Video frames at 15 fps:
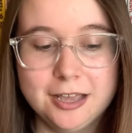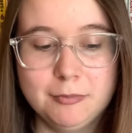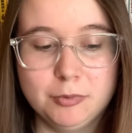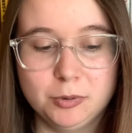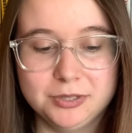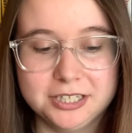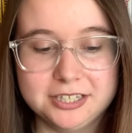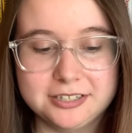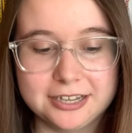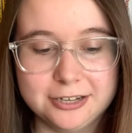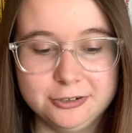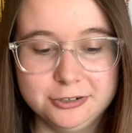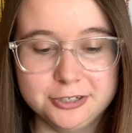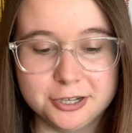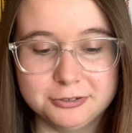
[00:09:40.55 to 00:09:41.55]
But when the
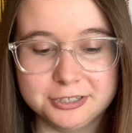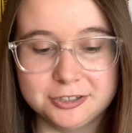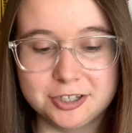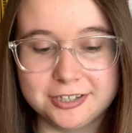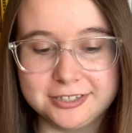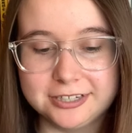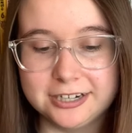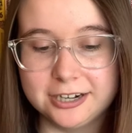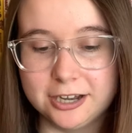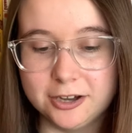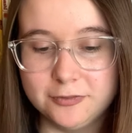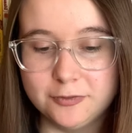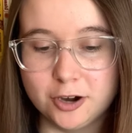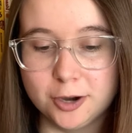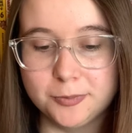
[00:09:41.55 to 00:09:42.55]
standard dosage isn't
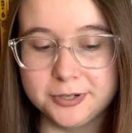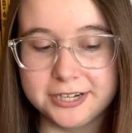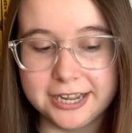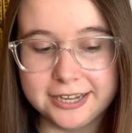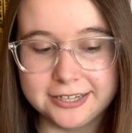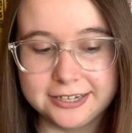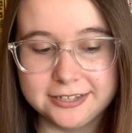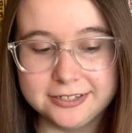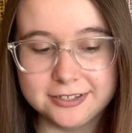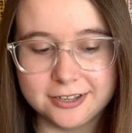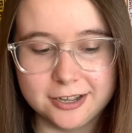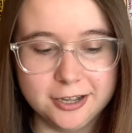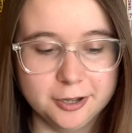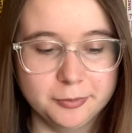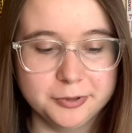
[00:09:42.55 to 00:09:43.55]
enough, our protagonist,
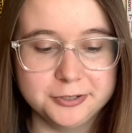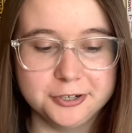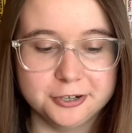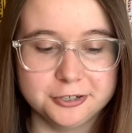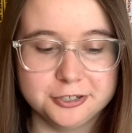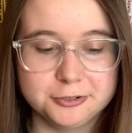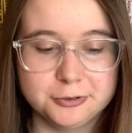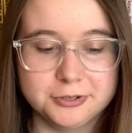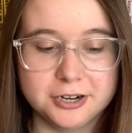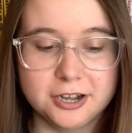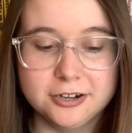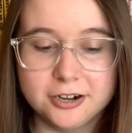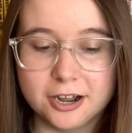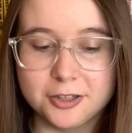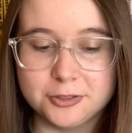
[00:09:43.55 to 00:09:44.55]
Cub, turns to an
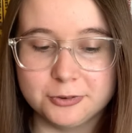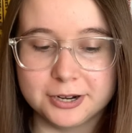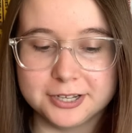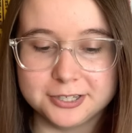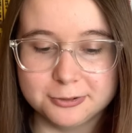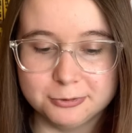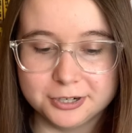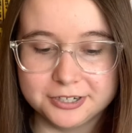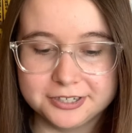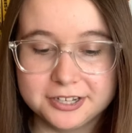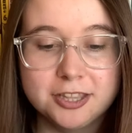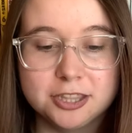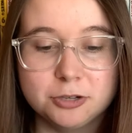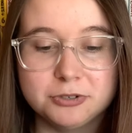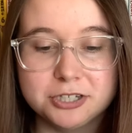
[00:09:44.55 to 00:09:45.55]
unauthorized source.
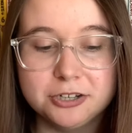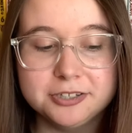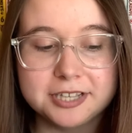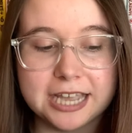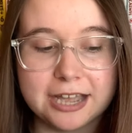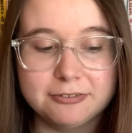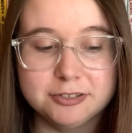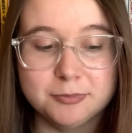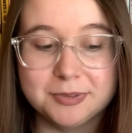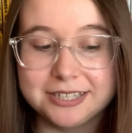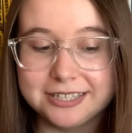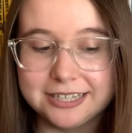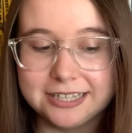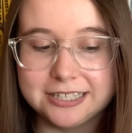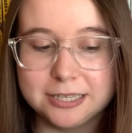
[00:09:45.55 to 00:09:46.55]
The results have to be
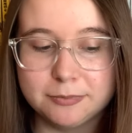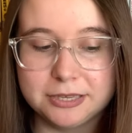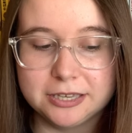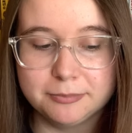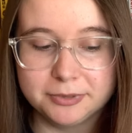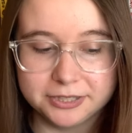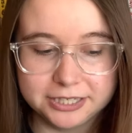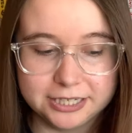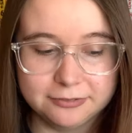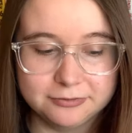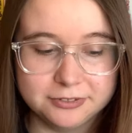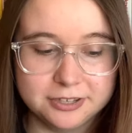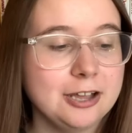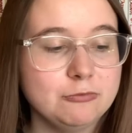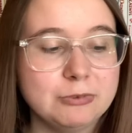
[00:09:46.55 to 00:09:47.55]
seen to be believed.